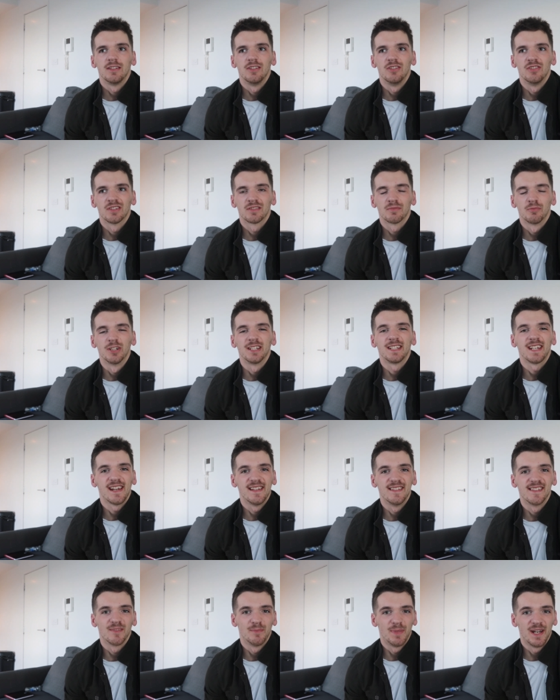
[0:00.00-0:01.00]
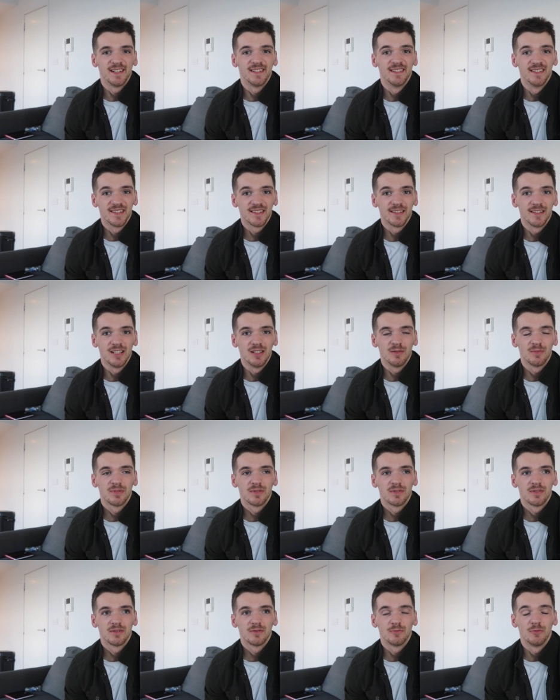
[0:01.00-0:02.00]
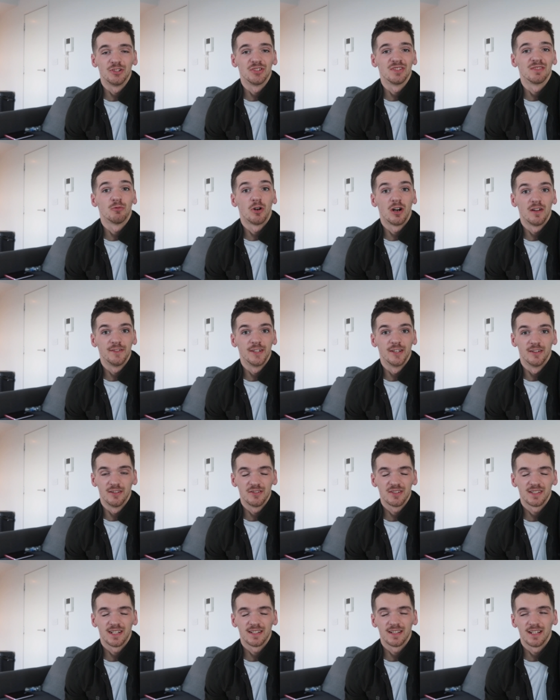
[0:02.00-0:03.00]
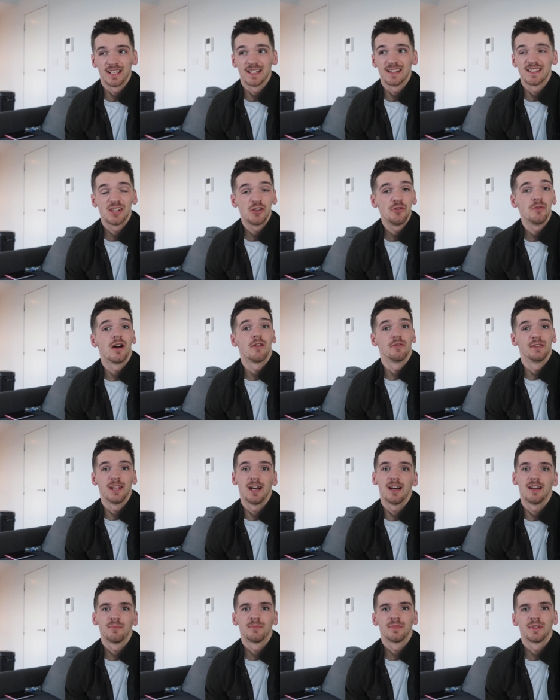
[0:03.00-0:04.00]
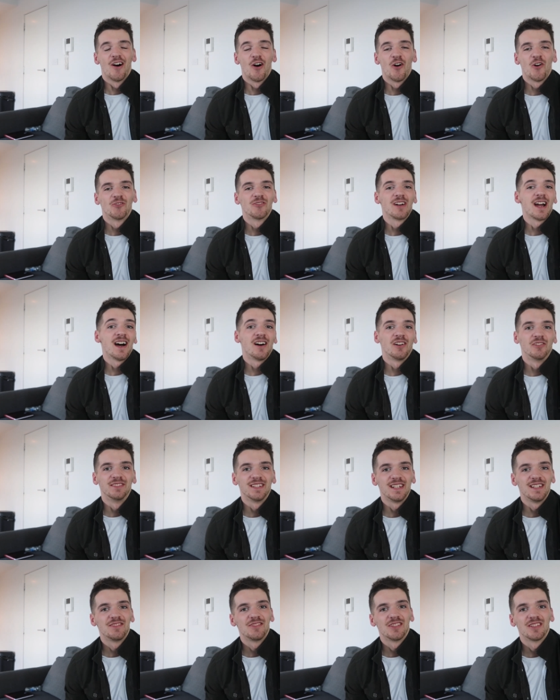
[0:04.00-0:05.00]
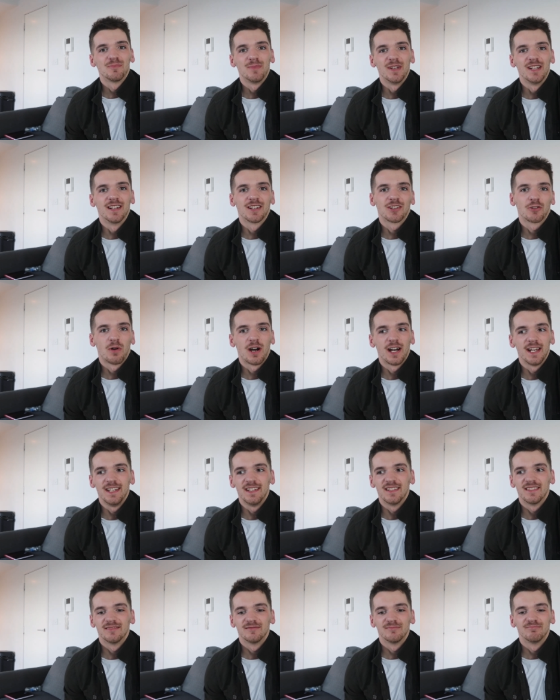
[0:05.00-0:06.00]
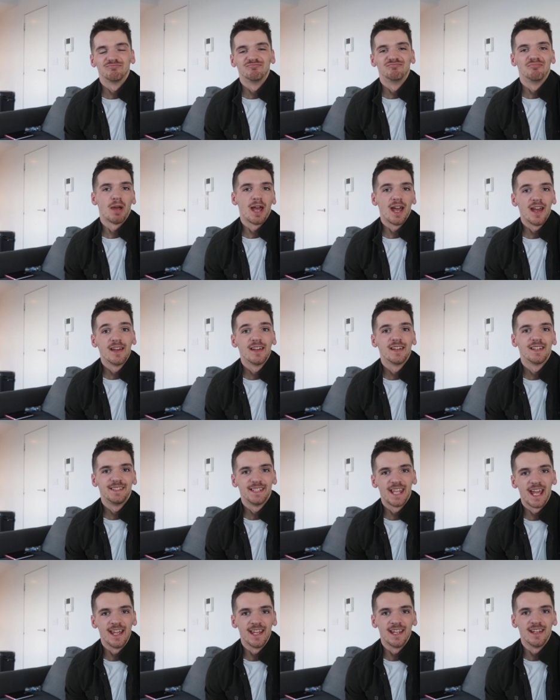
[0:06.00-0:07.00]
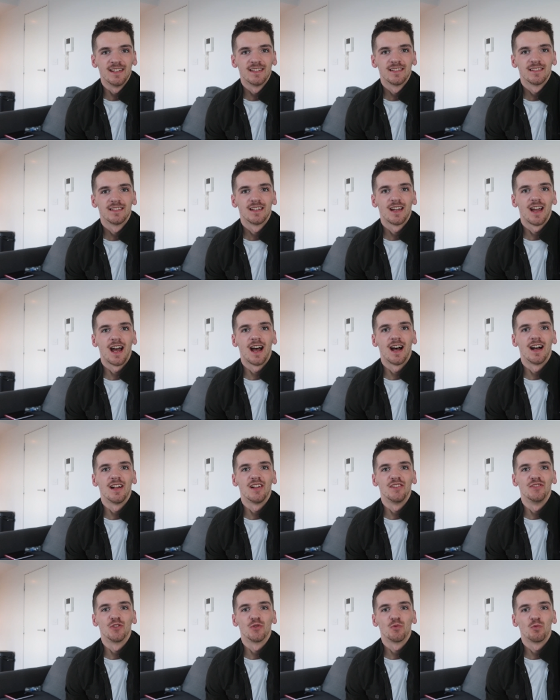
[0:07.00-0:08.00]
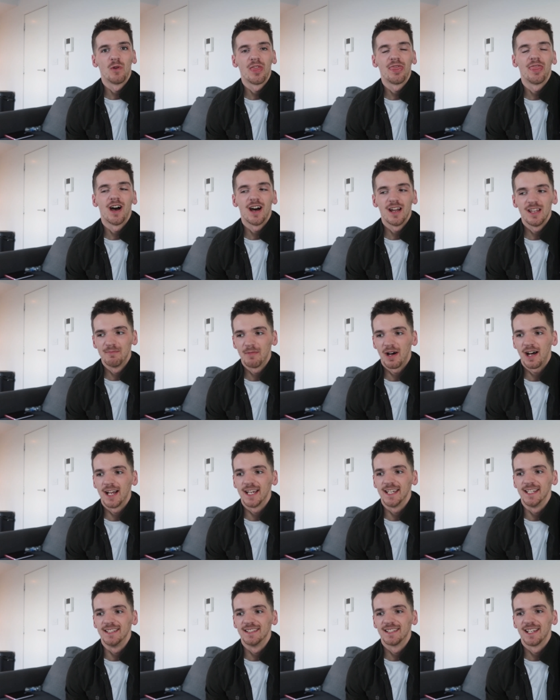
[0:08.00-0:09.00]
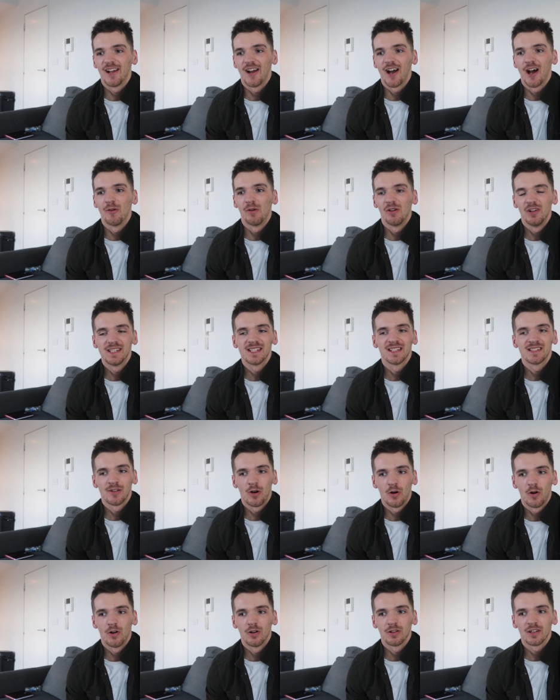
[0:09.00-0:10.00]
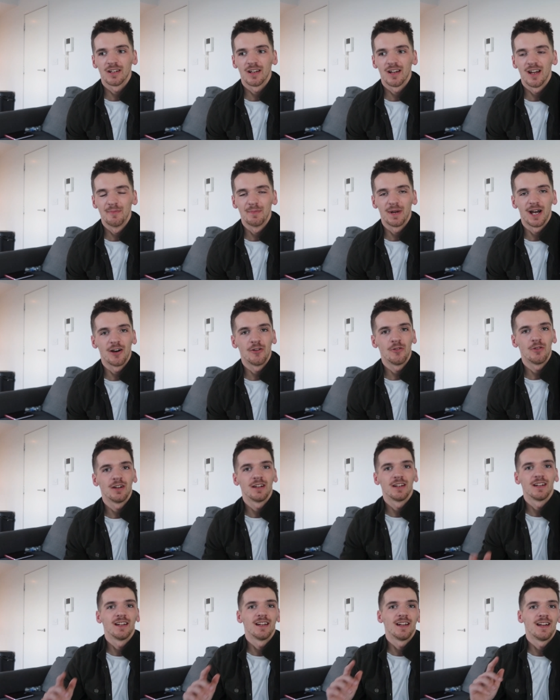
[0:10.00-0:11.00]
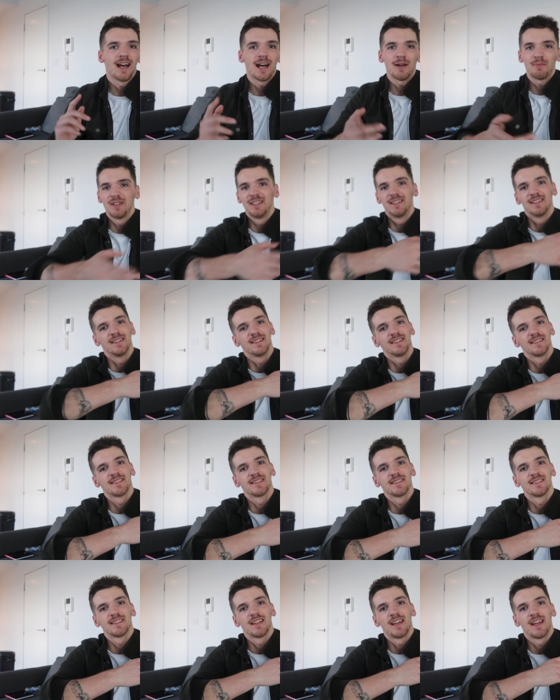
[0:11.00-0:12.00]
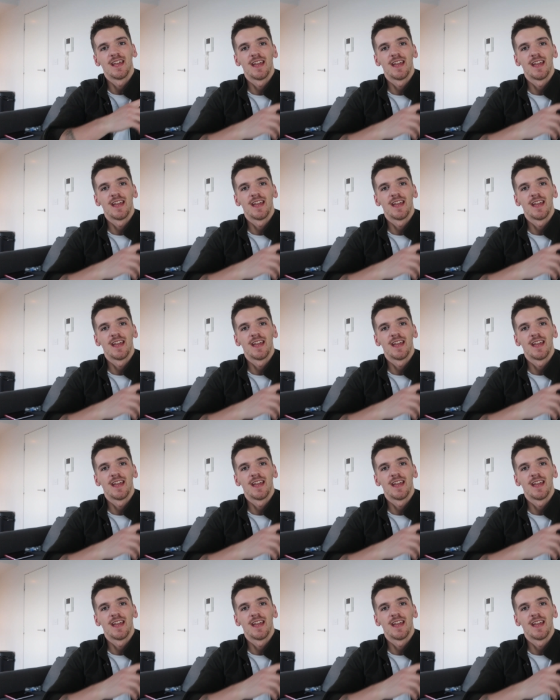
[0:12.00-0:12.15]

you just want to get into bed and sleep, which is what I've done. I just had like a 2-hour nap. All round, it's just been a quite meh day. And with that in mind, I wanted to talk about happiness